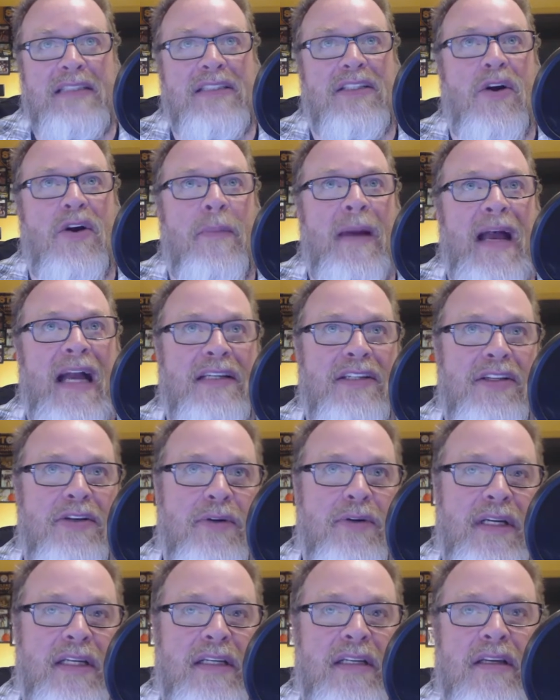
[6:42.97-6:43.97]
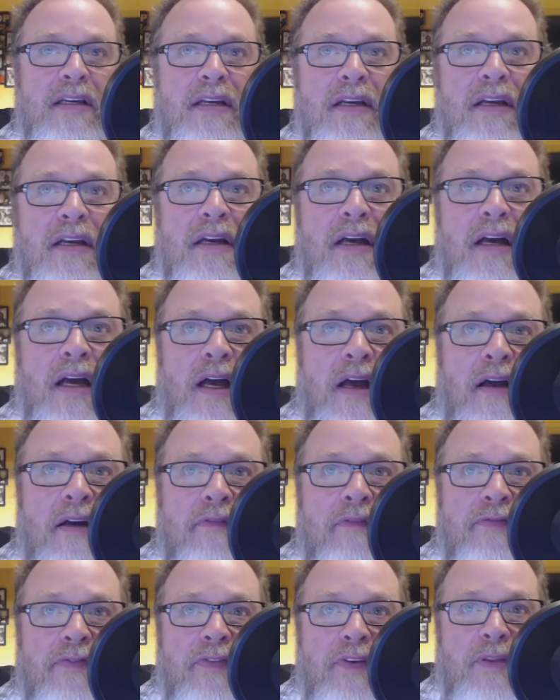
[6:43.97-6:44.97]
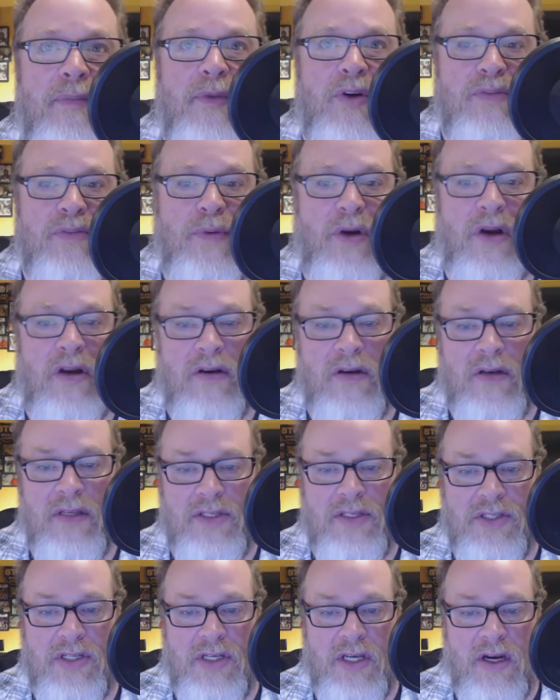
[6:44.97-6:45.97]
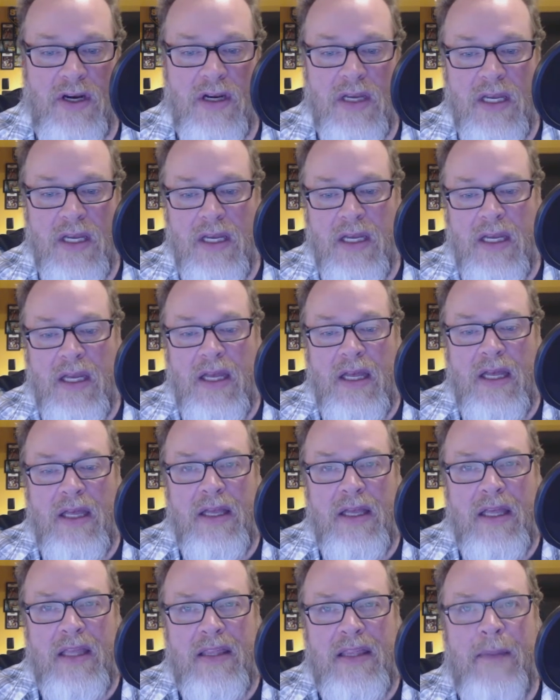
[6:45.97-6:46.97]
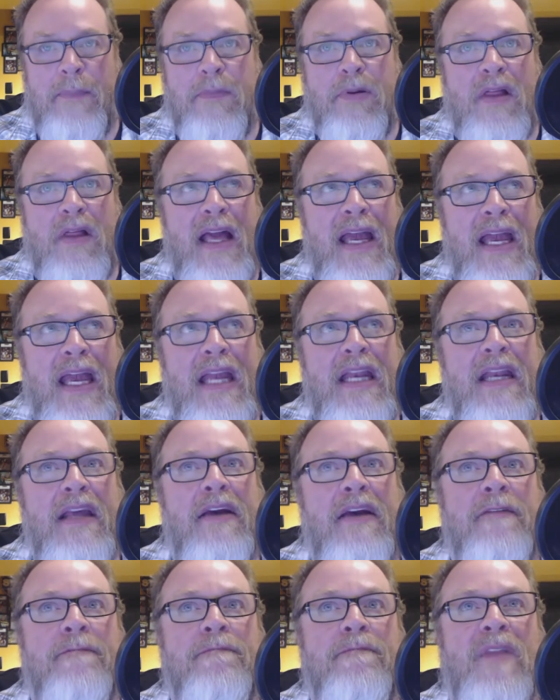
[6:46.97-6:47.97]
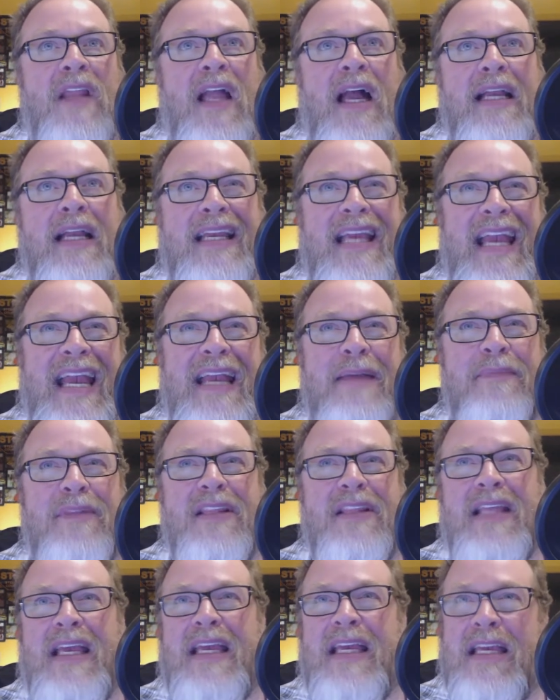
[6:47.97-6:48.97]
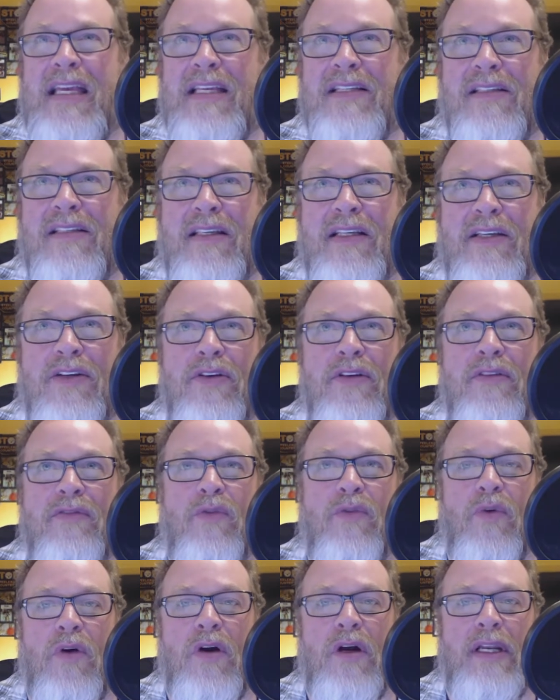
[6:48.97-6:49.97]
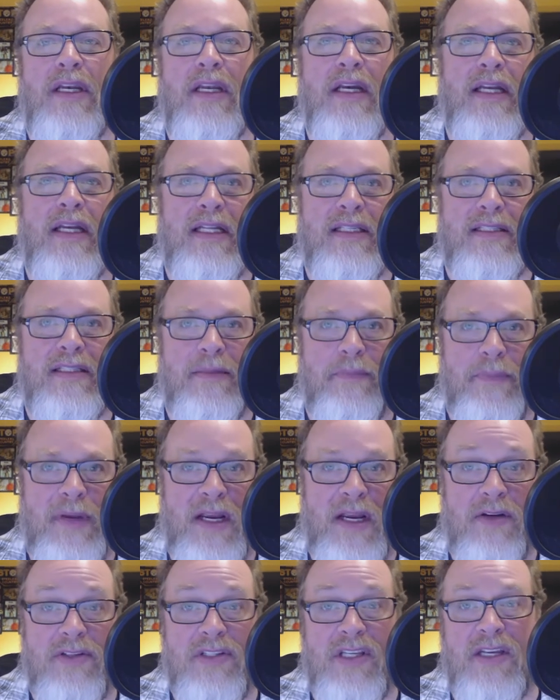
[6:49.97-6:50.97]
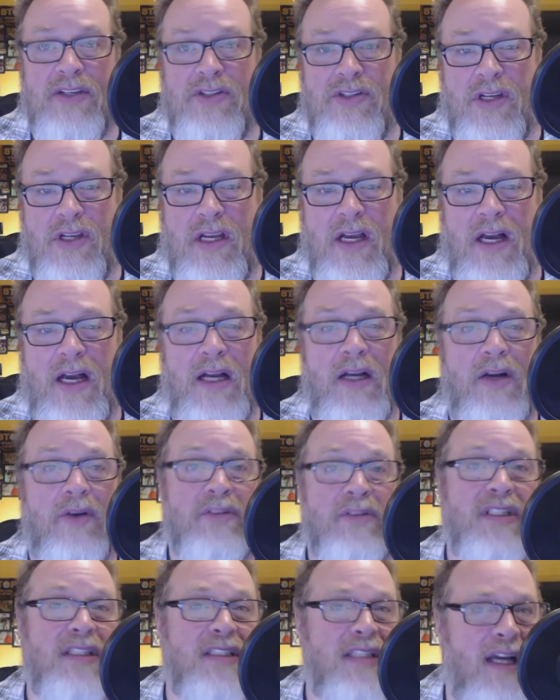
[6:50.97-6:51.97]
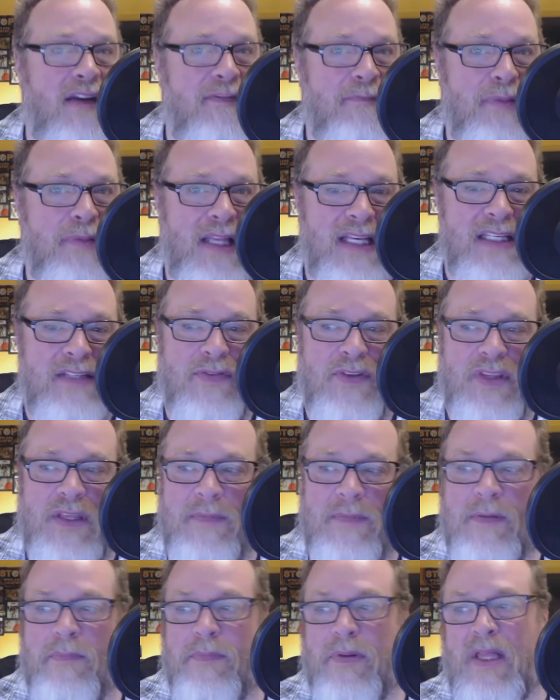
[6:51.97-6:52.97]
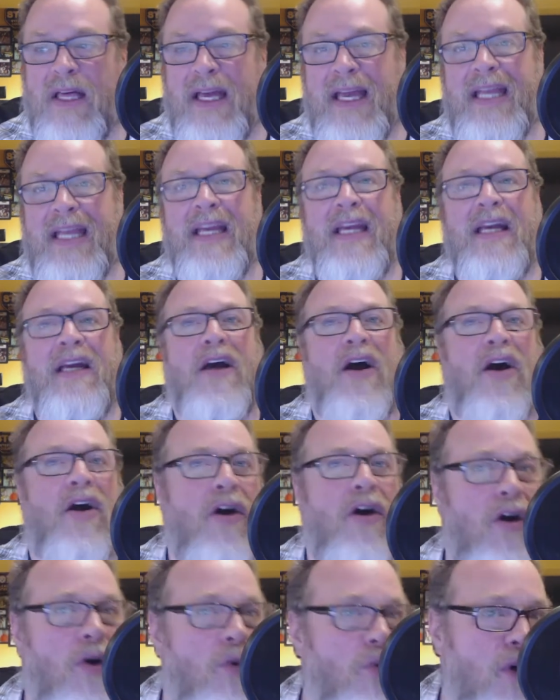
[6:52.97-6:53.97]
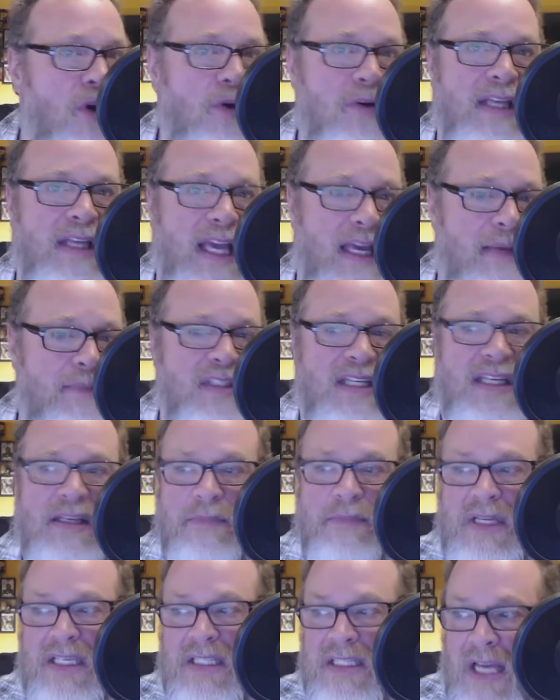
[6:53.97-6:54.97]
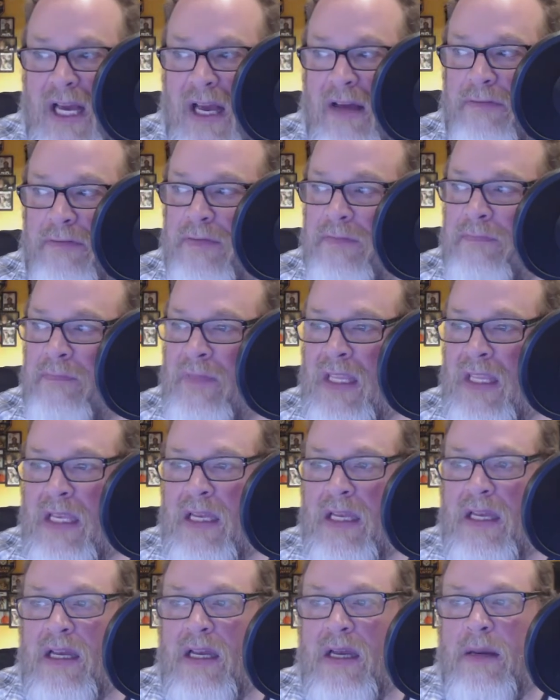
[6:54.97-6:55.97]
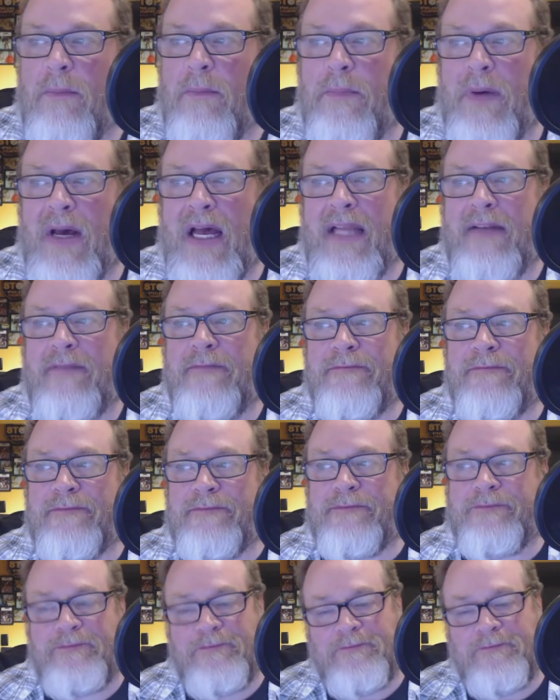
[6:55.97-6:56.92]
let's go back to it for the most part this year. They played a game that they easily could have won against the Bears in Chicago. It's a tough place for them to play. All road games can be tough. But,